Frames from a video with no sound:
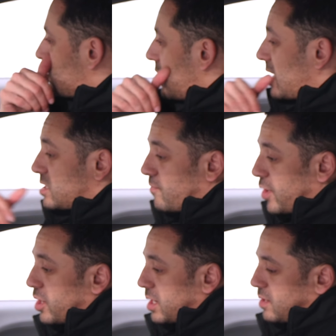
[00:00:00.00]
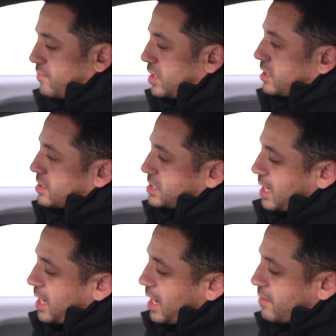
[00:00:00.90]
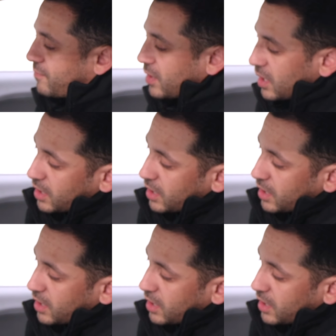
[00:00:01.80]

So that's very convenient to have.